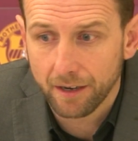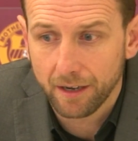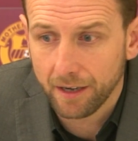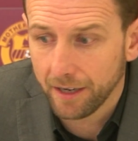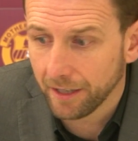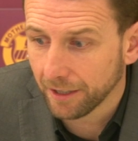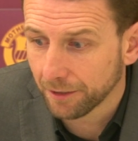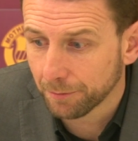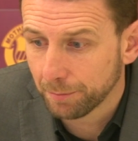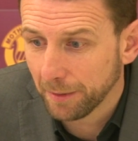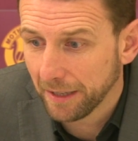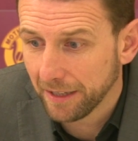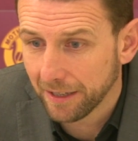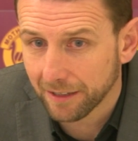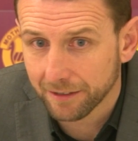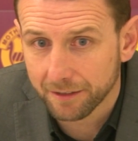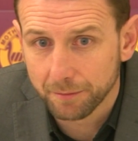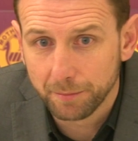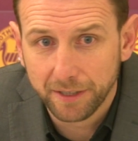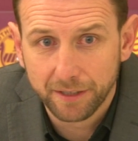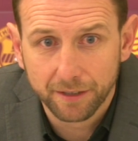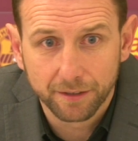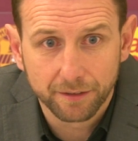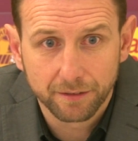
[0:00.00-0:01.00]
I expect that
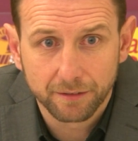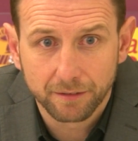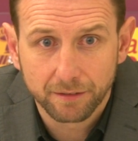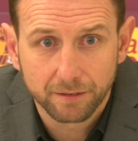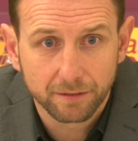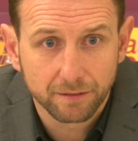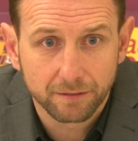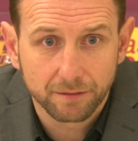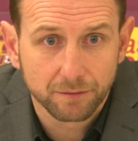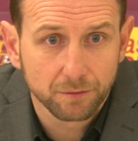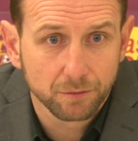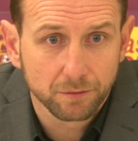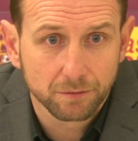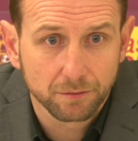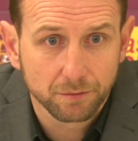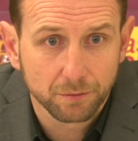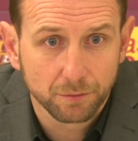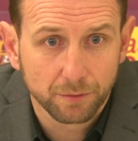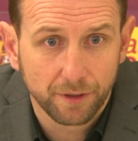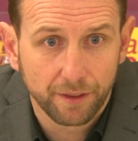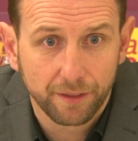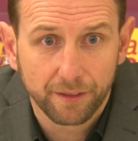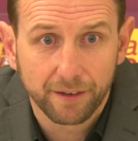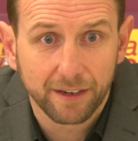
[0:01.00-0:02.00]
to be done
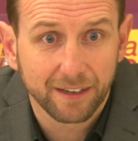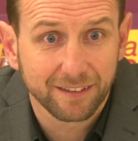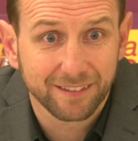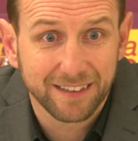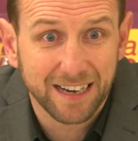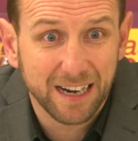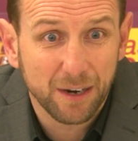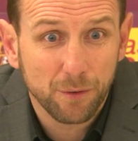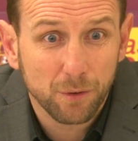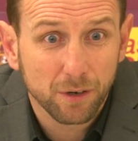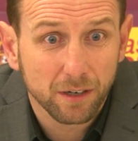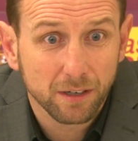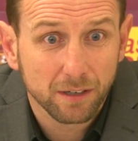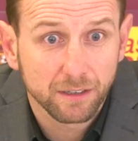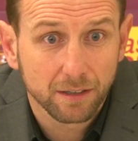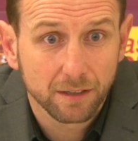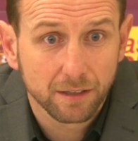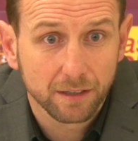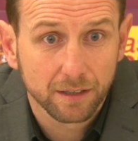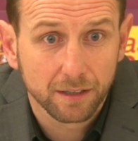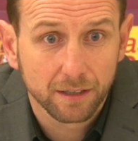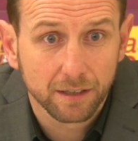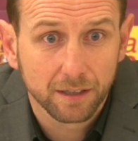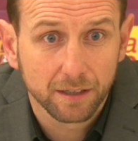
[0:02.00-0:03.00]
within the next hour.
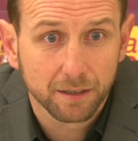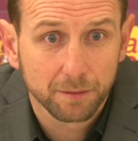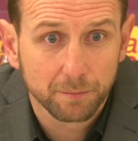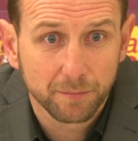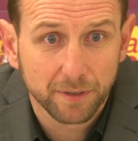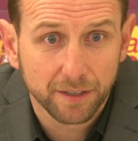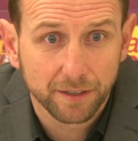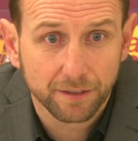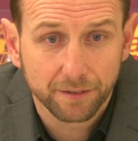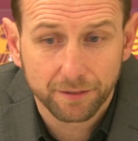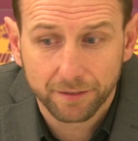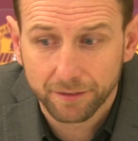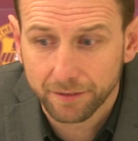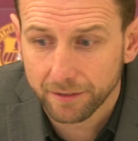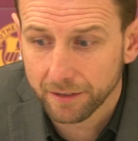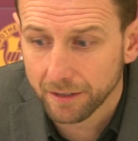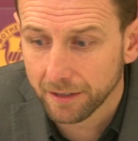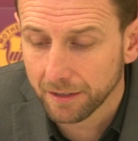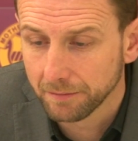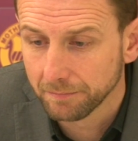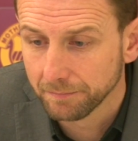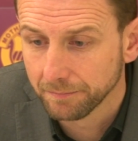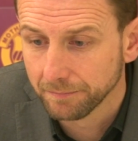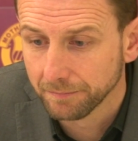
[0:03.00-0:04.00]
He
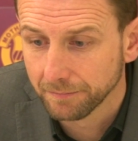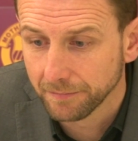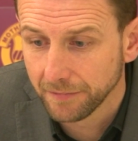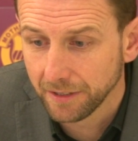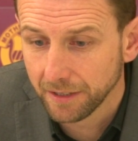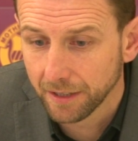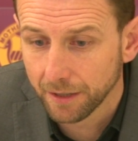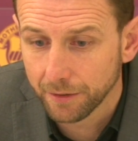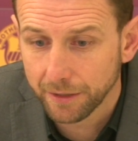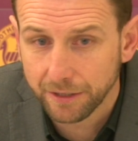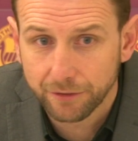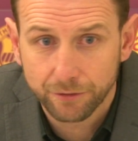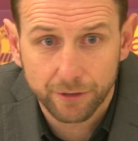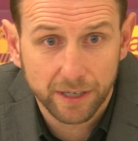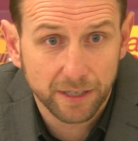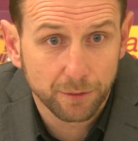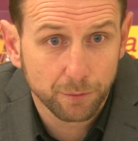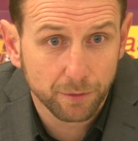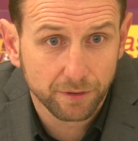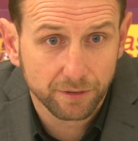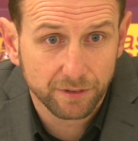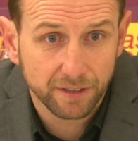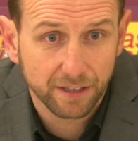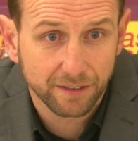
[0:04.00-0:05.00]
trained
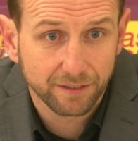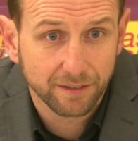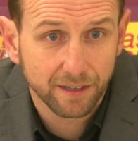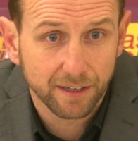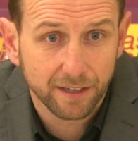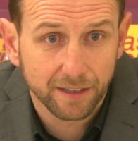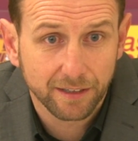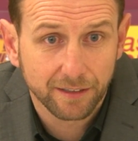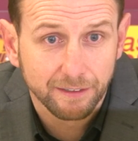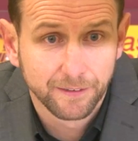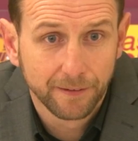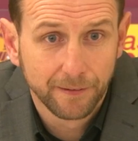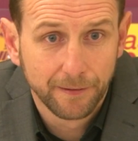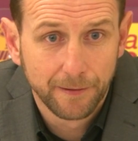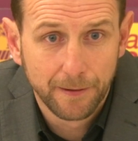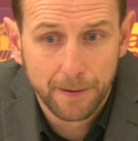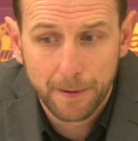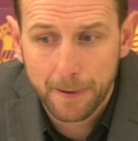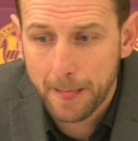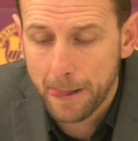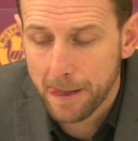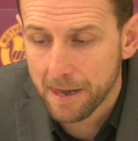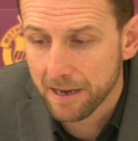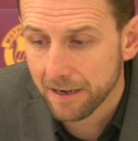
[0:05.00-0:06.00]
with us yesterday.
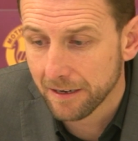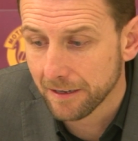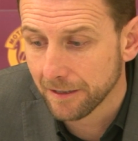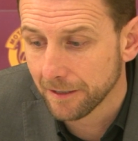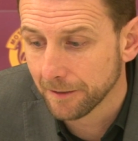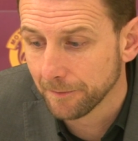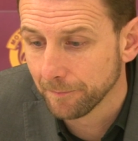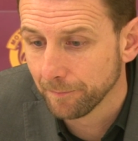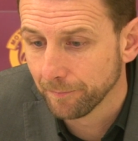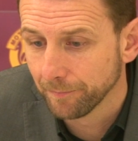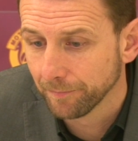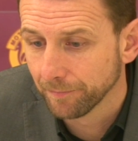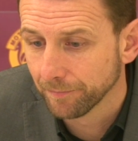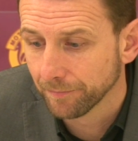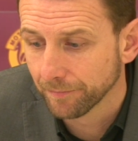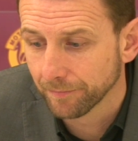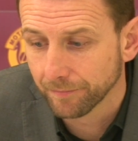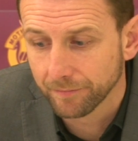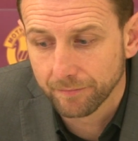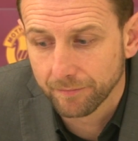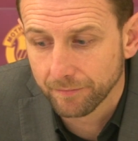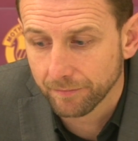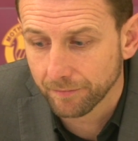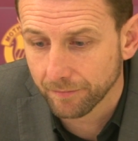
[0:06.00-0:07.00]

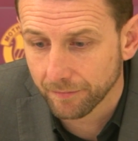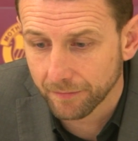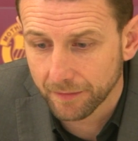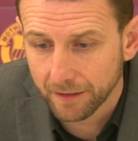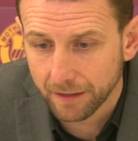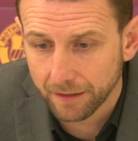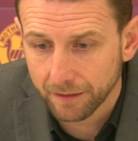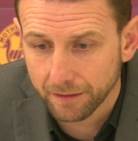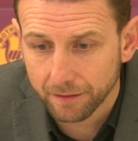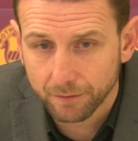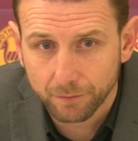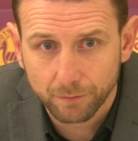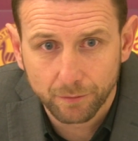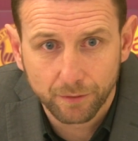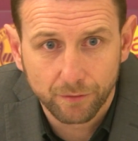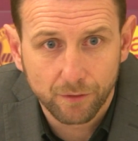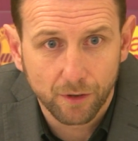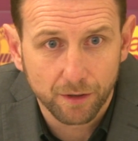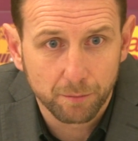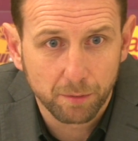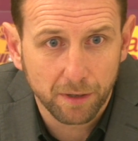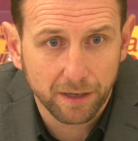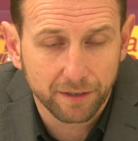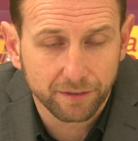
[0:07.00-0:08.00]
We've
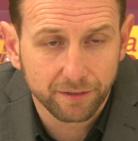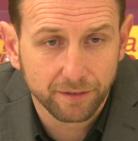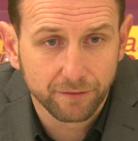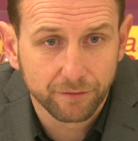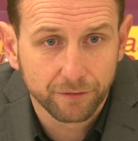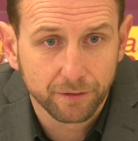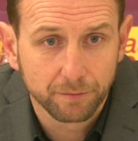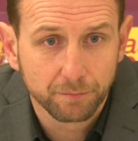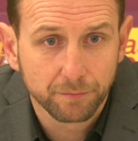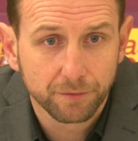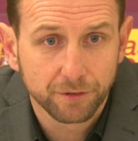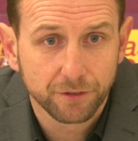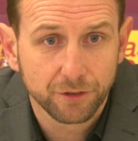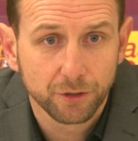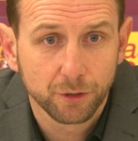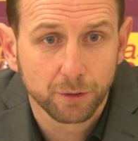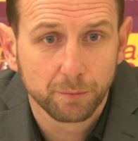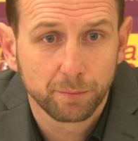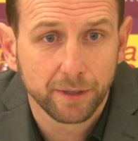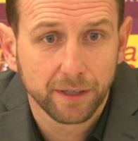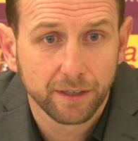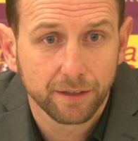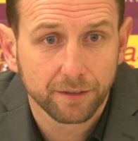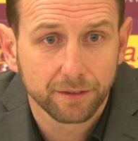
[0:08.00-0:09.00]
got the blessing from
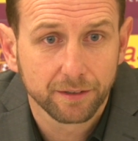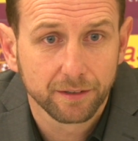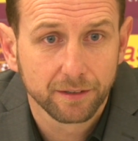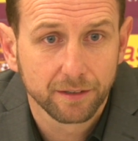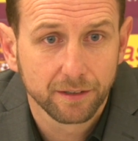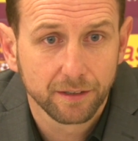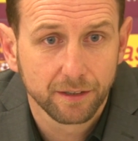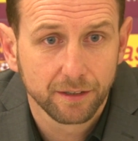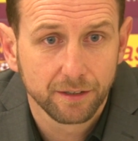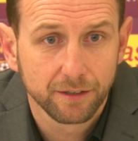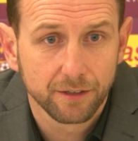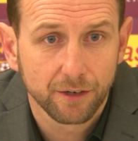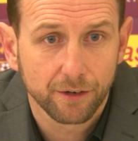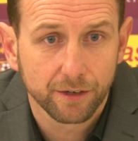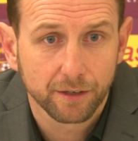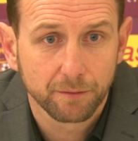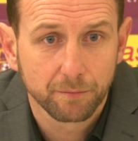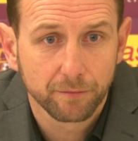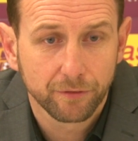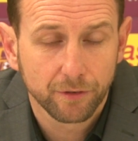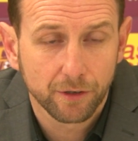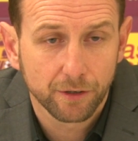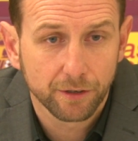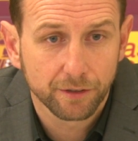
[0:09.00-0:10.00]
Stuart Pearce and
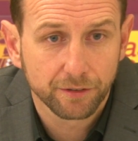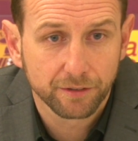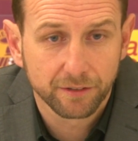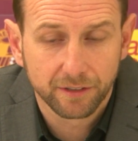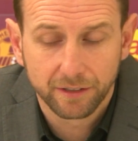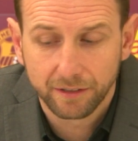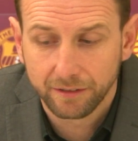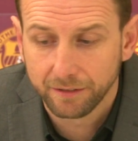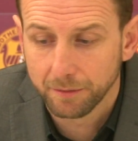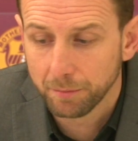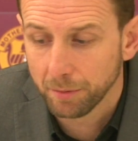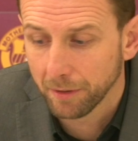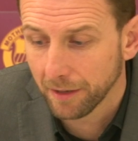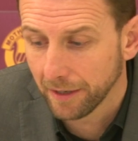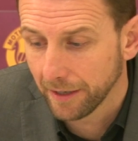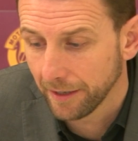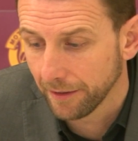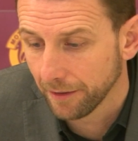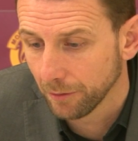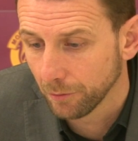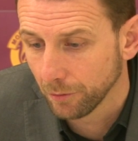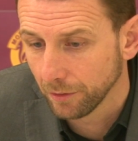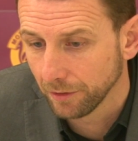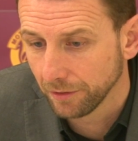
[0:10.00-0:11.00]
Nottingham Forest. He's a player
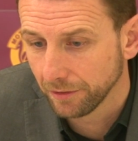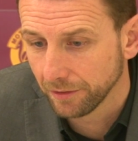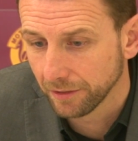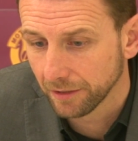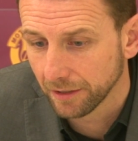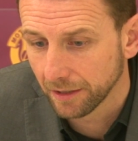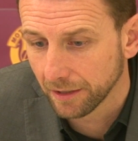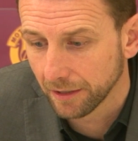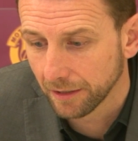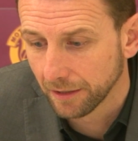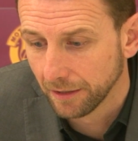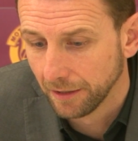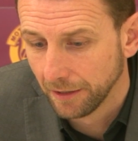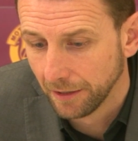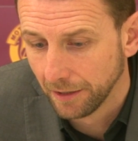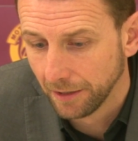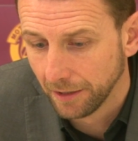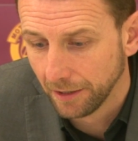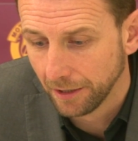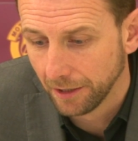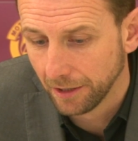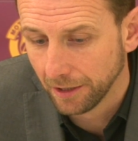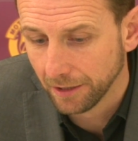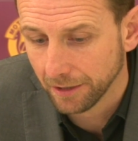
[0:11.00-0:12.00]
that was
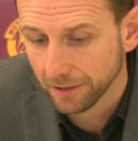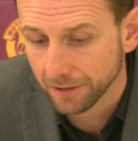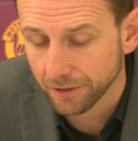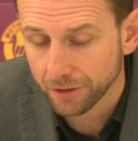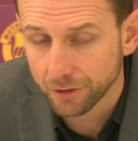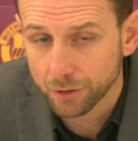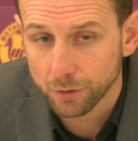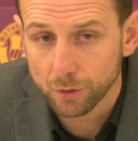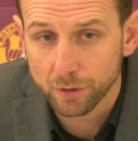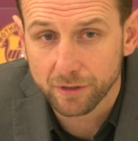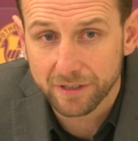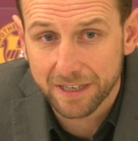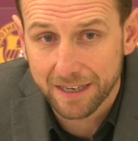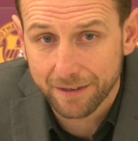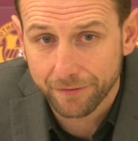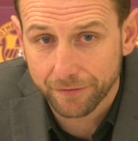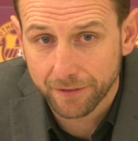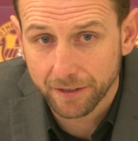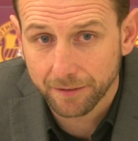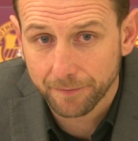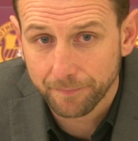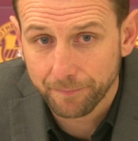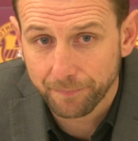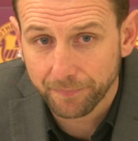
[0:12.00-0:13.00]
sought
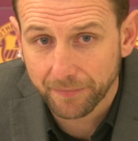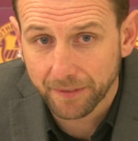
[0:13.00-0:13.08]
after.